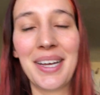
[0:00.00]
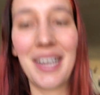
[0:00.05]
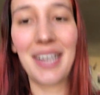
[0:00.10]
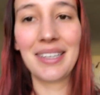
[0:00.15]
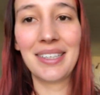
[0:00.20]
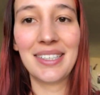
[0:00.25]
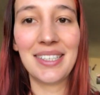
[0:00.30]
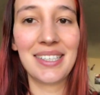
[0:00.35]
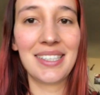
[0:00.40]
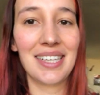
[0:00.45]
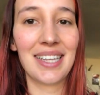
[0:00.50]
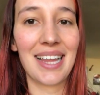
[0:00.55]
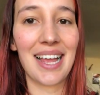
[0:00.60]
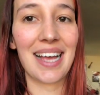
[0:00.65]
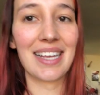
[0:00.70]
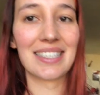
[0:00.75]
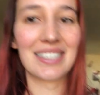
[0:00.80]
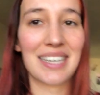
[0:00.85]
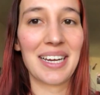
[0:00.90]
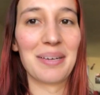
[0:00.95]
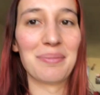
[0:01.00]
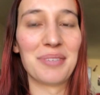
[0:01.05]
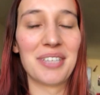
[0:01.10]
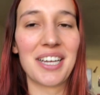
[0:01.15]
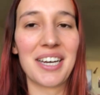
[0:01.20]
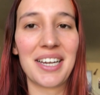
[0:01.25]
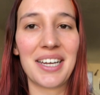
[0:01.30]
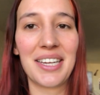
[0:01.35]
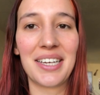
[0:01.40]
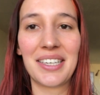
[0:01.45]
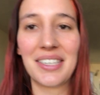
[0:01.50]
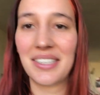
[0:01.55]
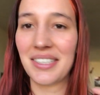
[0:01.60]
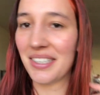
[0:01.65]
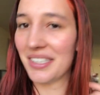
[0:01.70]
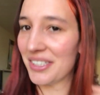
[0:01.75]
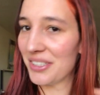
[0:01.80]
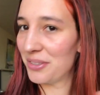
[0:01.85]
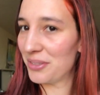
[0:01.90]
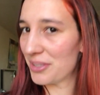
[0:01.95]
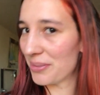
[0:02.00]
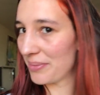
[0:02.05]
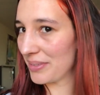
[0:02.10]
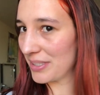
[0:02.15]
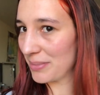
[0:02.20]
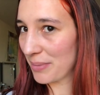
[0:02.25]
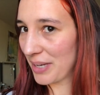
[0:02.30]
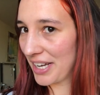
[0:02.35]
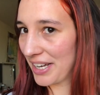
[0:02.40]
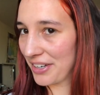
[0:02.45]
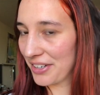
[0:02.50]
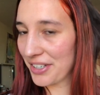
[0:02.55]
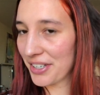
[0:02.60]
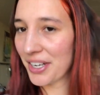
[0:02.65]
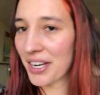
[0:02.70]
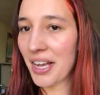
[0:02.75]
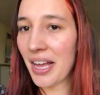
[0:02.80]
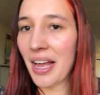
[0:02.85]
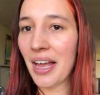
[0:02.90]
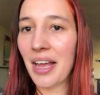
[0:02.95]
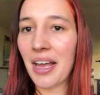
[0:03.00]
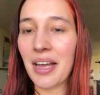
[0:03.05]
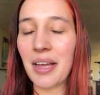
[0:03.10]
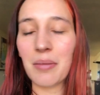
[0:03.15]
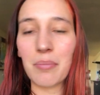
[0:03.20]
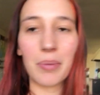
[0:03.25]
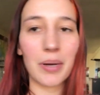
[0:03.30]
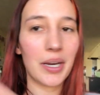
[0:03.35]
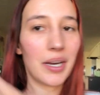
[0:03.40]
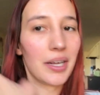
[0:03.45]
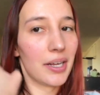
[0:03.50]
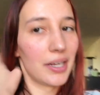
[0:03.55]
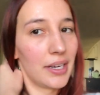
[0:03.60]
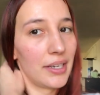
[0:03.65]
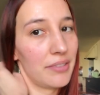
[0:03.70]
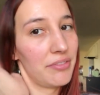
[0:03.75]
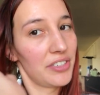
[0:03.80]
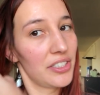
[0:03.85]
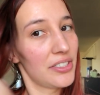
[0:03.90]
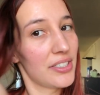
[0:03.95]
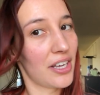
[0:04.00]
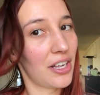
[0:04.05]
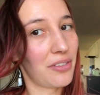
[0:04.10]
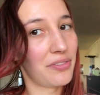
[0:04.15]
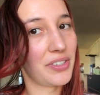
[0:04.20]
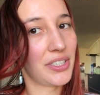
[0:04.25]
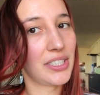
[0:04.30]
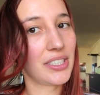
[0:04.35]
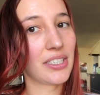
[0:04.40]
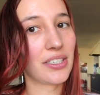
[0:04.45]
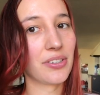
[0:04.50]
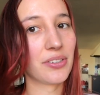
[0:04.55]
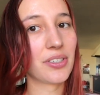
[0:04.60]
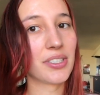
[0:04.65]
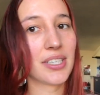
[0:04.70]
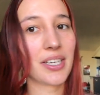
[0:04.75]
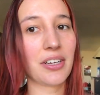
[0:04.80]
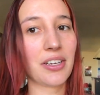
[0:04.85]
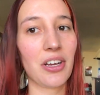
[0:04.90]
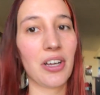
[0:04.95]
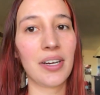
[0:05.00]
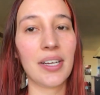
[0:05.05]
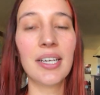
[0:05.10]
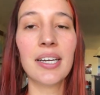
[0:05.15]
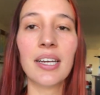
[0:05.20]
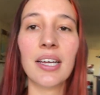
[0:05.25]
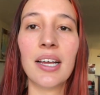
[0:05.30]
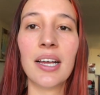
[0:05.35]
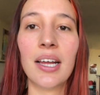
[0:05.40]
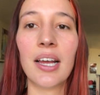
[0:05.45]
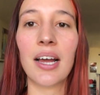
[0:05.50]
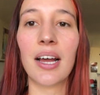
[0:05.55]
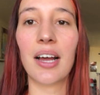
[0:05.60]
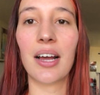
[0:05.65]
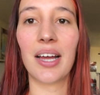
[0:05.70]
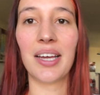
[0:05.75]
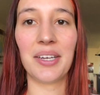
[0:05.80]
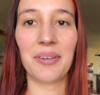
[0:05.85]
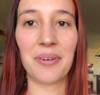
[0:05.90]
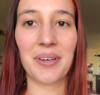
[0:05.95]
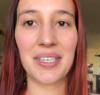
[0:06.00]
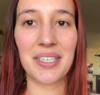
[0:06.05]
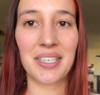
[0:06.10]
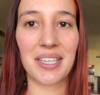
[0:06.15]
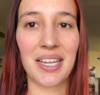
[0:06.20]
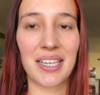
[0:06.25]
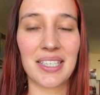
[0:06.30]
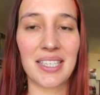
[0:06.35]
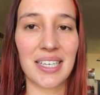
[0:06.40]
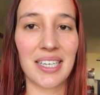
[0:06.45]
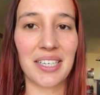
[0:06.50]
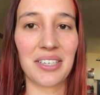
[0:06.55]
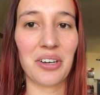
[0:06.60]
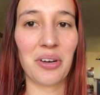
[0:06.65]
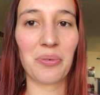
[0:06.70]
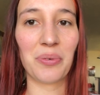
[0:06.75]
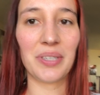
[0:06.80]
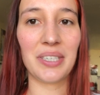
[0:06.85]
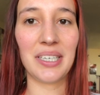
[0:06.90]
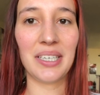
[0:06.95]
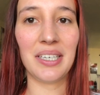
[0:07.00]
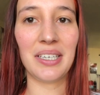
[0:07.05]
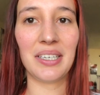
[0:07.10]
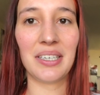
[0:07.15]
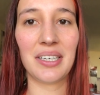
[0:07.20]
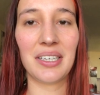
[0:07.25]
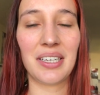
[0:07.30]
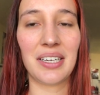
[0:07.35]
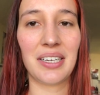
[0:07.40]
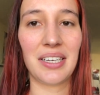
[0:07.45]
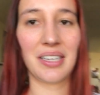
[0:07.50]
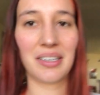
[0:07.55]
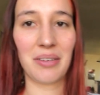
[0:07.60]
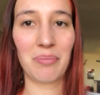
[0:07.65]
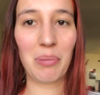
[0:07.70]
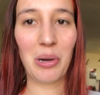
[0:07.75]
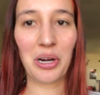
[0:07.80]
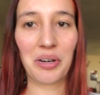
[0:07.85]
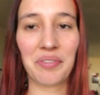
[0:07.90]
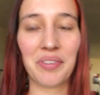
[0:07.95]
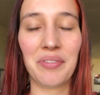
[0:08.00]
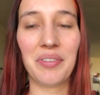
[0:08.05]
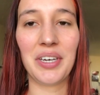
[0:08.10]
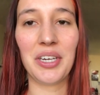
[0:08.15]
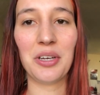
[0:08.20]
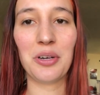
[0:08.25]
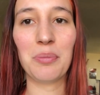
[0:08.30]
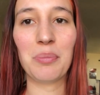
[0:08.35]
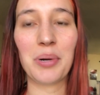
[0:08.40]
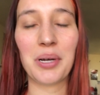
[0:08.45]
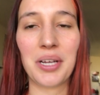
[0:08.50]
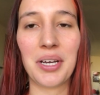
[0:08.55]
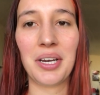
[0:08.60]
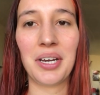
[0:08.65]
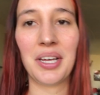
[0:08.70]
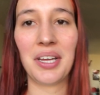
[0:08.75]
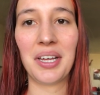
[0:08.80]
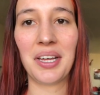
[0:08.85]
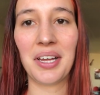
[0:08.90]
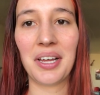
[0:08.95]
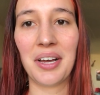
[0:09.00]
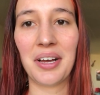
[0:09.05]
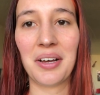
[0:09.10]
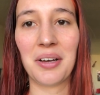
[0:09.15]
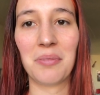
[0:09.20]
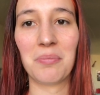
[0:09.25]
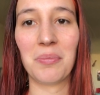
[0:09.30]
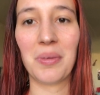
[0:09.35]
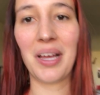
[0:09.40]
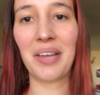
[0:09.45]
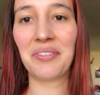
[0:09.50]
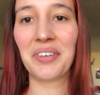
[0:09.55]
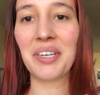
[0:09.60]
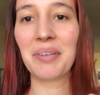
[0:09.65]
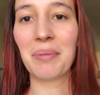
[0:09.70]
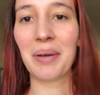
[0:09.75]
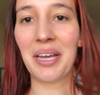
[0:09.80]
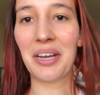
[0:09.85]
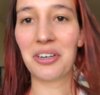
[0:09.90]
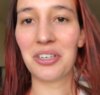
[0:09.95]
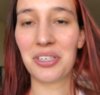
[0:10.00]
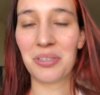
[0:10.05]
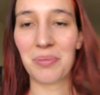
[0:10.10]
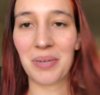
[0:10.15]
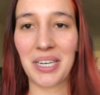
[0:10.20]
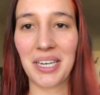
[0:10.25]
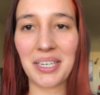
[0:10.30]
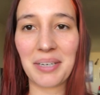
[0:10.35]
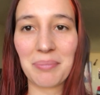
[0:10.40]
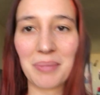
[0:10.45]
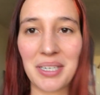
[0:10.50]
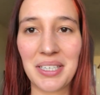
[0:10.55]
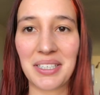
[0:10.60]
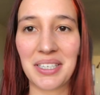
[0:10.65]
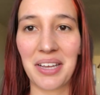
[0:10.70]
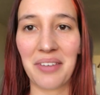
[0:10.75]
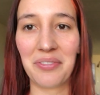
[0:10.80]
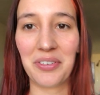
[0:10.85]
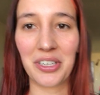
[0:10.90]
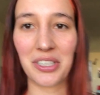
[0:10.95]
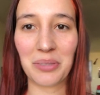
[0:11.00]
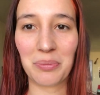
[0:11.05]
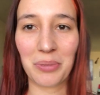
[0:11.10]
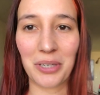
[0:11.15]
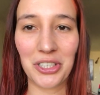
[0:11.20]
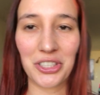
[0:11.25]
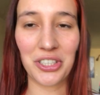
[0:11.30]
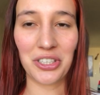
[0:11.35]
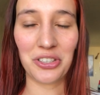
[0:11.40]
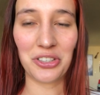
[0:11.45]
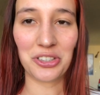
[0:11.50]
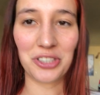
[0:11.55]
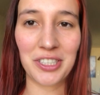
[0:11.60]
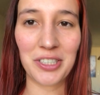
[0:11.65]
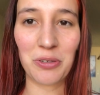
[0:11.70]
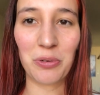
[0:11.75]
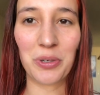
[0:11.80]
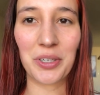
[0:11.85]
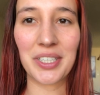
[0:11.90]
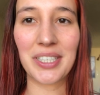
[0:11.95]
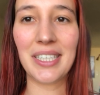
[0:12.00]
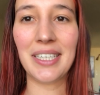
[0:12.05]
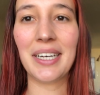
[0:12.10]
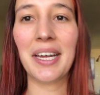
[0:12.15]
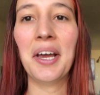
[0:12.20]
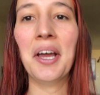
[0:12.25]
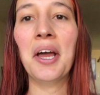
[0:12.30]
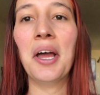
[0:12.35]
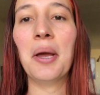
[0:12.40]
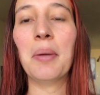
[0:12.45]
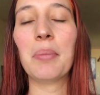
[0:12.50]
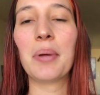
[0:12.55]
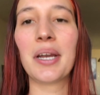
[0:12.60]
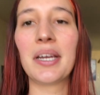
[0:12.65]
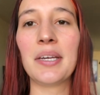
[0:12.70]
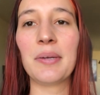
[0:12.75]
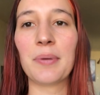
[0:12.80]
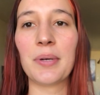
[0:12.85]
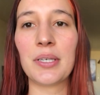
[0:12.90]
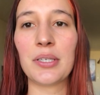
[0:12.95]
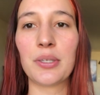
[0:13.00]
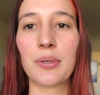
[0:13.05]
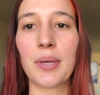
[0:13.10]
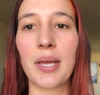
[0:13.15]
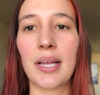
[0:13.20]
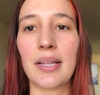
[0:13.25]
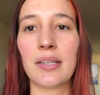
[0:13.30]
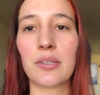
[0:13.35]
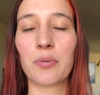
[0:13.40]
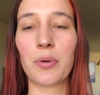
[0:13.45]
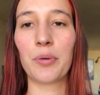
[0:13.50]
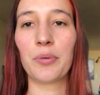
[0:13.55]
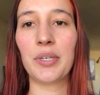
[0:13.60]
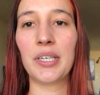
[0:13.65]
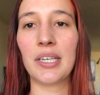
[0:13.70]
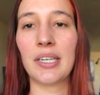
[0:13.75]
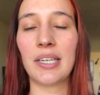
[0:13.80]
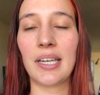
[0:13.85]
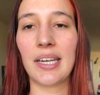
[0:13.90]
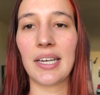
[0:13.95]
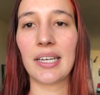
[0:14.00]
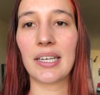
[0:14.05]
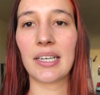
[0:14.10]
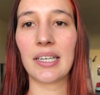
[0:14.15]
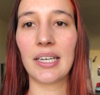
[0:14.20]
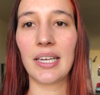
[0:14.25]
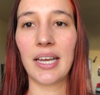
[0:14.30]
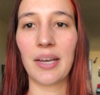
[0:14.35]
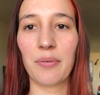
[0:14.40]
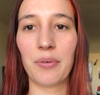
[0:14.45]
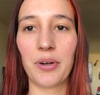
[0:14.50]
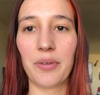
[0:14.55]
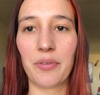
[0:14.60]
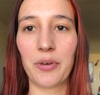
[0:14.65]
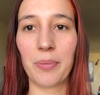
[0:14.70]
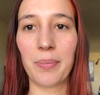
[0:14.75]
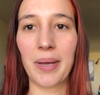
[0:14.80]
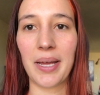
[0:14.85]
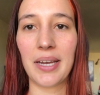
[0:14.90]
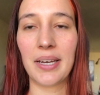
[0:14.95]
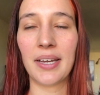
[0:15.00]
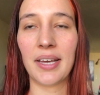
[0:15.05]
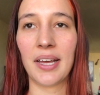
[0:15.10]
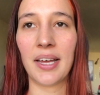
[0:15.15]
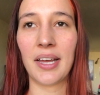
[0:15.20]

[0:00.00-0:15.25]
This is the last time that I, like, do something to my hair. But it feels healthy still because I cut it. Anyways, that's, like, not really part of the video. But I think my hair has been, like, my self-expression during quarantine. But anyways, so yeah, that's why we didn't, like, get rid of our bed.